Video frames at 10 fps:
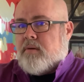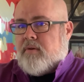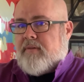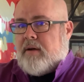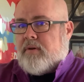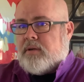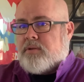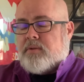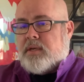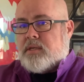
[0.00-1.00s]
to revolve around
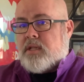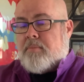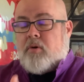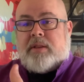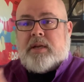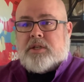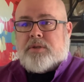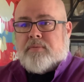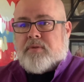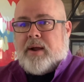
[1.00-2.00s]
two things. Number one, the
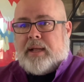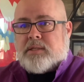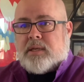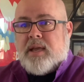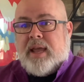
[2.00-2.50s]
issue of threats.